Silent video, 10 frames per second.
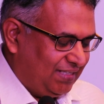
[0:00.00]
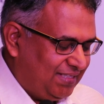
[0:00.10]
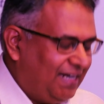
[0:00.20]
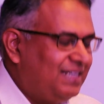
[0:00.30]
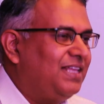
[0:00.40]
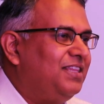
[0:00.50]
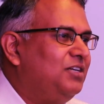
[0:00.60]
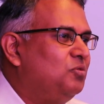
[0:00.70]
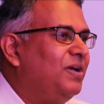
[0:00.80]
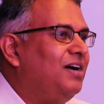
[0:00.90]
Second is, I
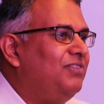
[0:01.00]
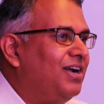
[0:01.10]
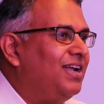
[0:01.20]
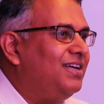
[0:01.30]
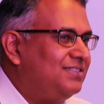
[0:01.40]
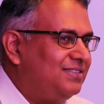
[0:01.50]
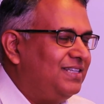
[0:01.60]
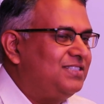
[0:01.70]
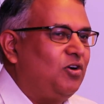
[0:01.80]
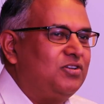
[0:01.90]
think to become world class,
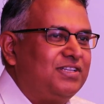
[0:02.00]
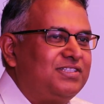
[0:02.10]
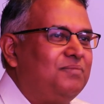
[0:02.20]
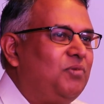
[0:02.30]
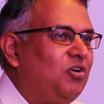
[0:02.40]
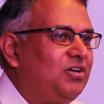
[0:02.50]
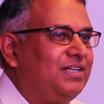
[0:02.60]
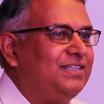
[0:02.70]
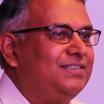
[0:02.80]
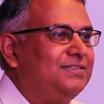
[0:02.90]
it's not just
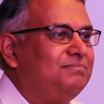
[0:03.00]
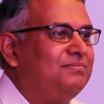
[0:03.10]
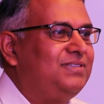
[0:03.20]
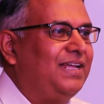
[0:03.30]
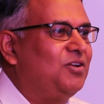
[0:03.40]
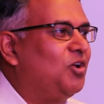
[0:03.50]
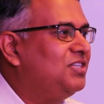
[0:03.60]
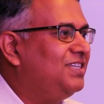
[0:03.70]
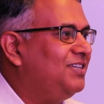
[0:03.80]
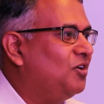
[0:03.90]
about
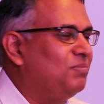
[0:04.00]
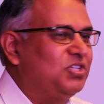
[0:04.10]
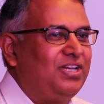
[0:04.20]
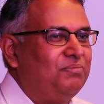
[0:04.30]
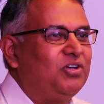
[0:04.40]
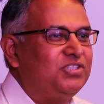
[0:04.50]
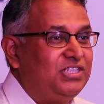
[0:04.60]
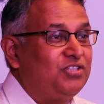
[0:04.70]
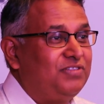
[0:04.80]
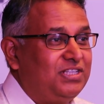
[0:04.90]
technology or machine, because
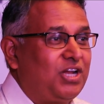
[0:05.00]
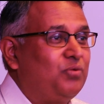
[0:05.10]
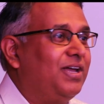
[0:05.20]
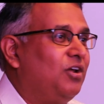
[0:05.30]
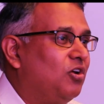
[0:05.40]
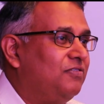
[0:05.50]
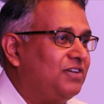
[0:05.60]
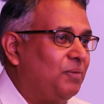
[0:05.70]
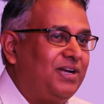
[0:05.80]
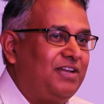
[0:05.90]
each of these require a lot
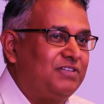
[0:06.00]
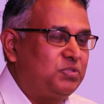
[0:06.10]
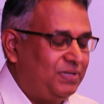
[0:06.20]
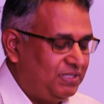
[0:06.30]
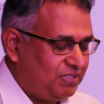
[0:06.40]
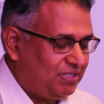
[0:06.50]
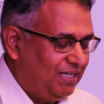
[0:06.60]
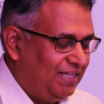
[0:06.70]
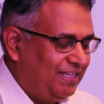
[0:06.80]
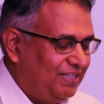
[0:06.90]
of capital
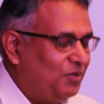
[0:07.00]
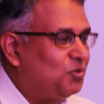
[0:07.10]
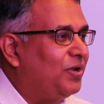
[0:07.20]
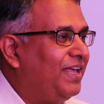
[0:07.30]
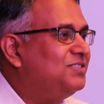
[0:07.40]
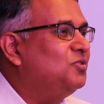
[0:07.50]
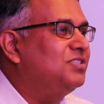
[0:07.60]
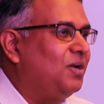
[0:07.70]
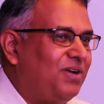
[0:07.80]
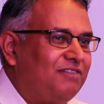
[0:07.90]
investments. You have to raise
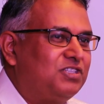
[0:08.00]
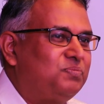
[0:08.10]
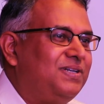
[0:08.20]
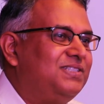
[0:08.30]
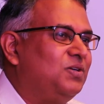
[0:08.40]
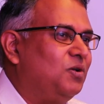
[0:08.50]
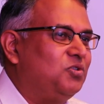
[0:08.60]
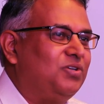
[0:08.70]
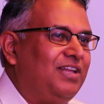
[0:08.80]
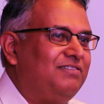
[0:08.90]
those capital investments and
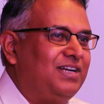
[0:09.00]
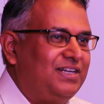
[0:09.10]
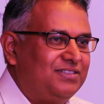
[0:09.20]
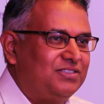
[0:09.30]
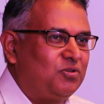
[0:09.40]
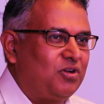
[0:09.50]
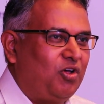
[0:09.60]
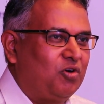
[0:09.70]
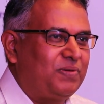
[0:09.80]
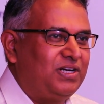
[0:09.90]
also deliver returns for a
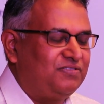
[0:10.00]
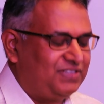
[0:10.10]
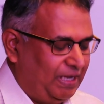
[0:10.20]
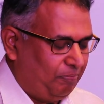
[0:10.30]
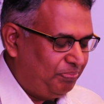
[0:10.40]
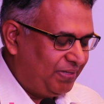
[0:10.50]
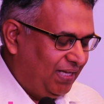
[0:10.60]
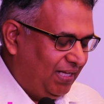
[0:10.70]
long period of time.